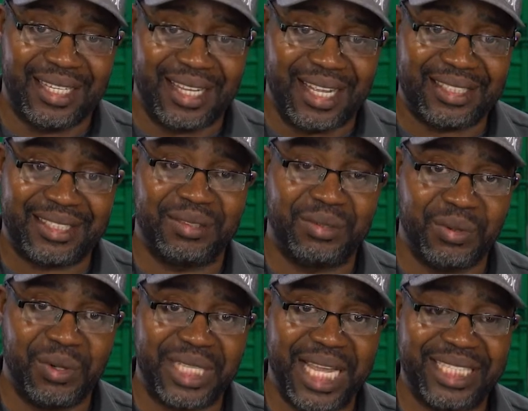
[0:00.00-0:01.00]
that's
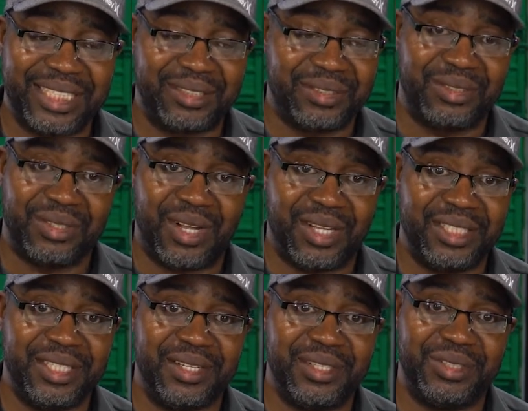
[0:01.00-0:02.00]
rotational on
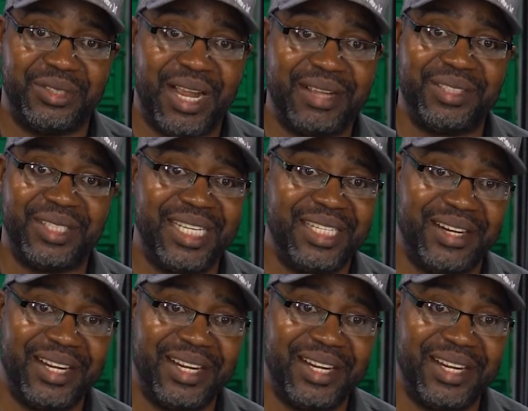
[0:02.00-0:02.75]
your drivetrain